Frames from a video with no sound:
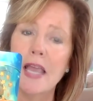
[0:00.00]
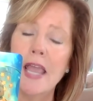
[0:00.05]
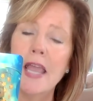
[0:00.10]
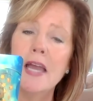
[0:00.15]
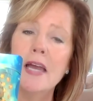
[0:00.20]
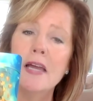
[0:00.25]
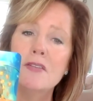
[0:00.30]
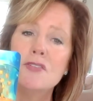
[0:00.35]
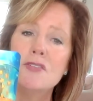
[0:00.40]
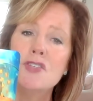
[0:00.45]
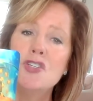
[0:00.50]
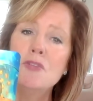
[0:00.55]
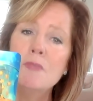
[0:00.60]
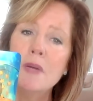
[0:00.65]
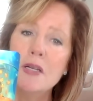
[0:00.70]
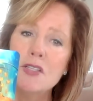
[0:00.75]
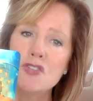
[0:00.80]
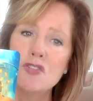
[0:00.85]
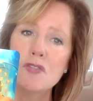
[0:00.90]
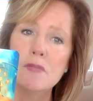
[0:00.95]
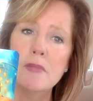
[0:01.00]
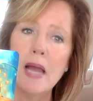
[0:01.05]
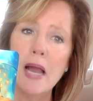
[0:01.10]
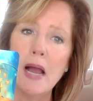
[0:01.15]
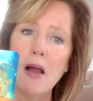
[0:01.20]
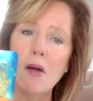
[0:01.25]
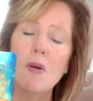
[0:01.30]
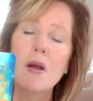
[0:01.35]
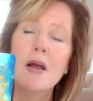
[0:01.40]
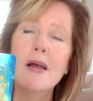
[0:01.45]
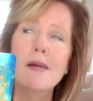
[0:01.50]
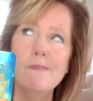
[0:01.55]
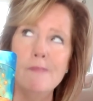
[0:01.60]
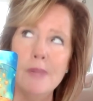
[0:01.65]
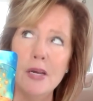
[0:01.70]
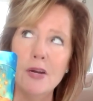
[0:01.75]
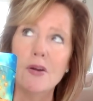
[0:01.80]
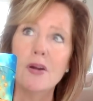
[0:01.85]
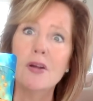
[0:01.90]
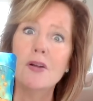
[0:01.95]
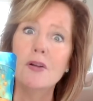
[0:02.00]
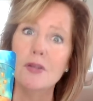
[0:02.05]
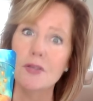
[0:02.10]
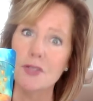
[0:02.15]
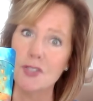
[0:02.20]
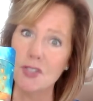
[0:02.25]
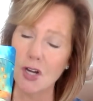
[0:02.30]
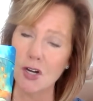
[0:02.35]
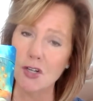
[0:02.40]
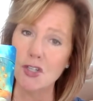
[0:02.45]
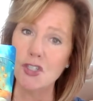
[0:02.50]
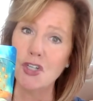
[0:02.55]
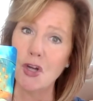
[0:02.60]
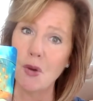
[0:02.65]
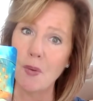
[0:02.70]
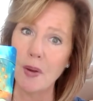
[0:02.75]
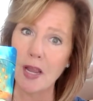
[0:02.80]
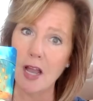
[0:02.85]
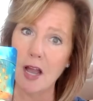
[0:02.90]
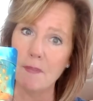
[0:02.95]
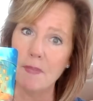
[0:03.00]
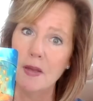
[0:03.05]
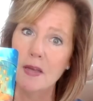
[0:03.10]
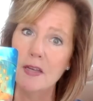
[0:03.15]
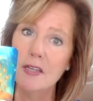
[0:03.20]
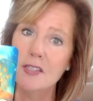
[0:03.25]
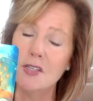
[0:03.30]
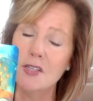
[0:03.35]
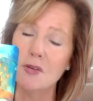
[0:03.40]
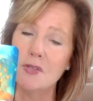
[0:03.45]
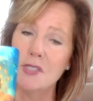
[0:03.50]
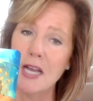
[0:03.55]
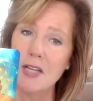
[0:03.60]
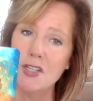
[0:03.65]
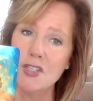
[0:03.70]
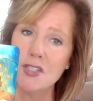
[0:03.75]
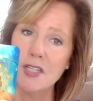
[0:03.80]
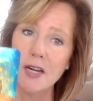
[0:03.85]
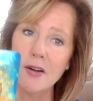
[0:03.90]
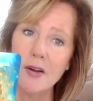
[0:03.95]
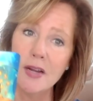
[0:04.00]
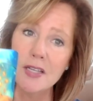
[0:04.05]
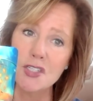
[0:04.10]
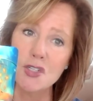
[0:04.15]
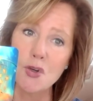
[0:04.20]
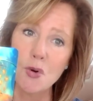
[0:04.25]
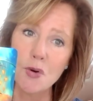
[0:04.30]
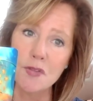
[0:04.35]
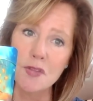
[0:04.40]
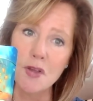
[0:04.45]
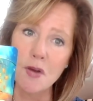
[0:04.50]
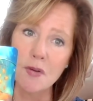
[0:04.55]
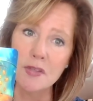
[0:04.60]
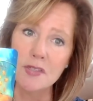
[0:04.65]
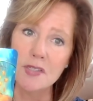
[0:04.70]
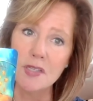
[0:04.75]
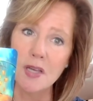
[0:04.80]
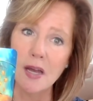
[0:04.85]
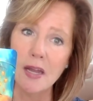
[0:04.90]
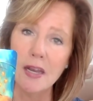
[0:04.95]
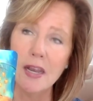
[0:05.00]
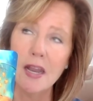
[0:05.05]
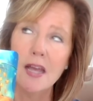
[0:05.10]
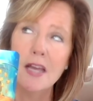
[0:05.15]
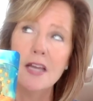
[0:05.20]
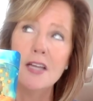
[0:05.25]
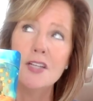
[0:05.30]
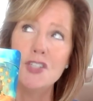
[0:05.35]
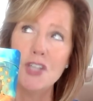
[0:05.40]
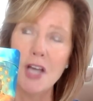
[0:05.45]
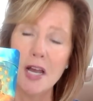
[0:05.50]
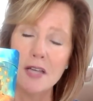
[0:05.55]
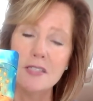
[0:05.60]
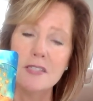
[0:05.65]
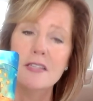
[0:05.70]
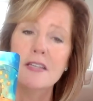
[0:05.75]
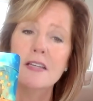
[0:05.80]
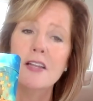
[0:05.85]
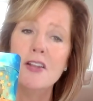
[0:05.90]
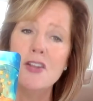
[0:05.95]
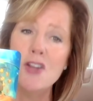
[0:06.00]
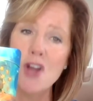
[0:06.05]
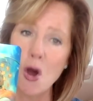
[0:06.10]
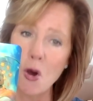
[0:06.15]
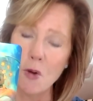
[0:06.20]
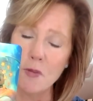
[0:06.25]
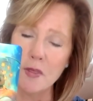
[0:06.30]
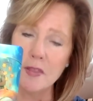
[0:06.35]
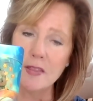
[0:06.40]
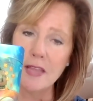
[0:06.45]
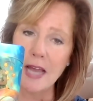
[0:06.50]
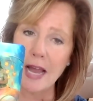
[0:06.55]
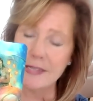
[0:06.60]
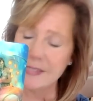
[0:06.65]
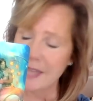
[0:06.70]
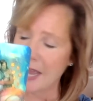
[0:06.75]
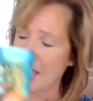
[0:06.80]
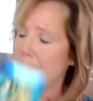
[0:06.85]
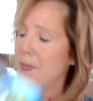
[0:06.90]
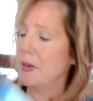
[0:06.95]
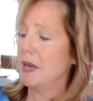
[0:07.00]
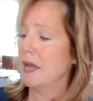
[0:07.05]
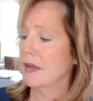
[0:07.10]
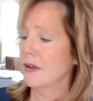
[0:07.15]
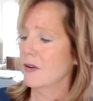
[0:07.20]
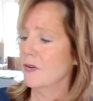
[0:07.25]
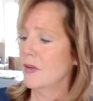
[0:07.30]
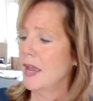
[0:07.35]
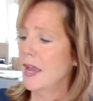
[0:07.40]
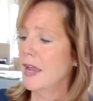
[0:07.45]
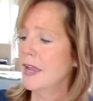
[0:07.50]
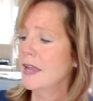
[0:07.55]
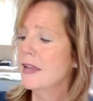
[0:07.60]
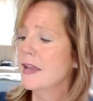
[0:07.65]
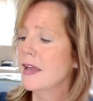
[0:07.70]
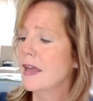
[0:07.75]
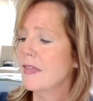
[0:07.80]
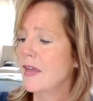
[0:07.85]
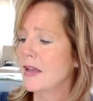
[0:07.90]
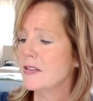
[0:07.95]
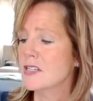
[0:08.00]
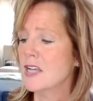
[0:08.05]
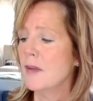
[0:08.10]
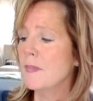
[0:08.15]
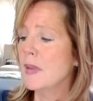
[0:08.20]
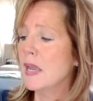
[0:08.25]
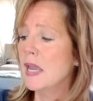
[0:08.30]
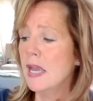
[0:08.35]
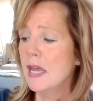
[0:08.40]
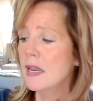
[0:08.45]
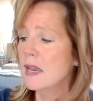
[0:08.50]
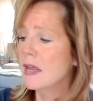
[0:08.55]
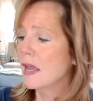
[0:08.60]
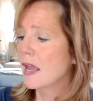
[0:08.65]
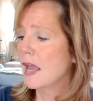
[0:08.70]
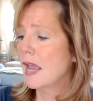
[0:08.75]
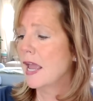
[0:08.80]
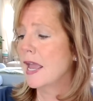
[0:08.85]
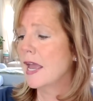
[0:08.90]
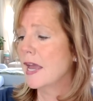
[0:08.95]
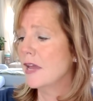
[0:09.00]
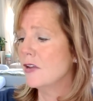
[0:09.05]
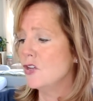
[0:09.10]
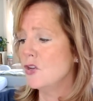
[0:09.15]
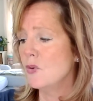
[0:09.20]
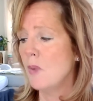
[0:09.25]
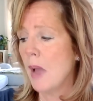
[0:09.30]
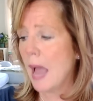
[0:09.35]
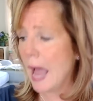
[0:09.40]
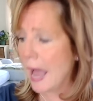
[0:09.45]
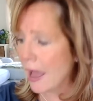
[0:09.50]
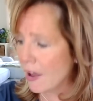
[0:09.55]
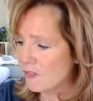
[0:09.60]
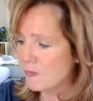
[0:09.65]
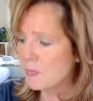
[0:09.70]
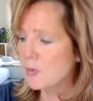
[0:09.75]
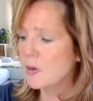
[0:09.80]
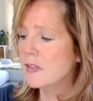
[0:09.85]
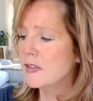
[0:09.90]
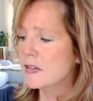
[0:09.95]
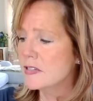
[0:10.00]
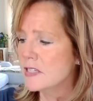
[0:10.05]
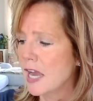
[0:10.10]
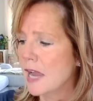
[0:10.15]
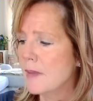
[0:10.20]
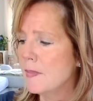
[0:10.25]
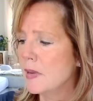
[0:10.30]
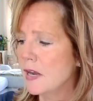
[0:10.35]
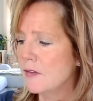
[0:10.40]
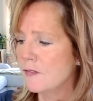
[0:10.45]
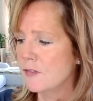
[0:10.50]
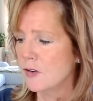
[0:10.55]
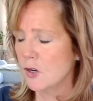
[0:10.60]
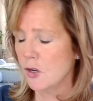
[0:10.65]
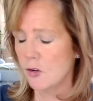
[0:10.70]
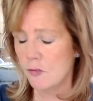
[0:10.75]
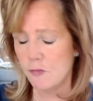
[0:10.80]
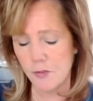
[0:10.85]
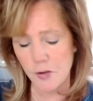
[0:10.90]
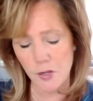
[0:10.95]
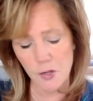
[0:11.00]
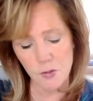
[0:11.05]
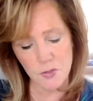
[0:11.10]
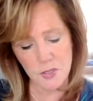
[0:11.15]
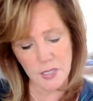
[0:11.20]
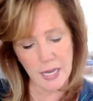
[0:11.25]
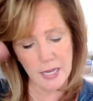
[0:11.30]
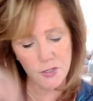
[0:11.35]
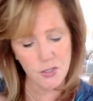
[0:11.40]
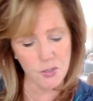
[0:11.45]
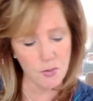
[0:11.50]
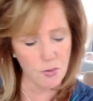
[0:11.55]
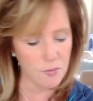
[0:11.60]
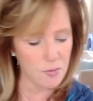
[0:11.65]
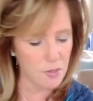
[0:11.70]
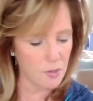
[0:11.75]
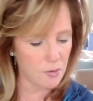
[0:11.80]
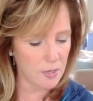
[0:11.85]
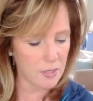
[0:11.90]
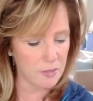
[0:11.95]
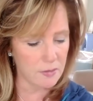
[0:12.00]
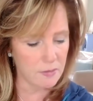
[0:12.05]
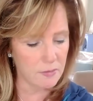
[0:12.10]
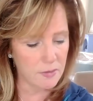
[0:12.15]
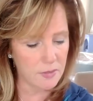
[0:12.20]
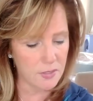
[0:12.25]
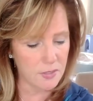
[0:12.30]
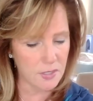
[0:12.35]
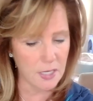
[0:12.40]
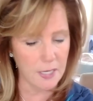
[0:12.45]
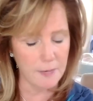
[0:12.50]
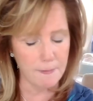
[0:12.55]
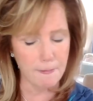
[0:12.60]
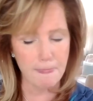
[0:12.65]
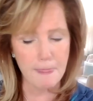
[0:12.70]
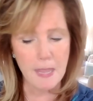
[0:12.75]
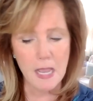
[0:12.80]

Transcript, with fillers: And two months from now, miracles are showing up. So, Sagittarius, North Node, and Sun, just know that that's happening. Okay. That's coming in. And you have put in the time and effort. Good for you, Sag, North Node, and Sun.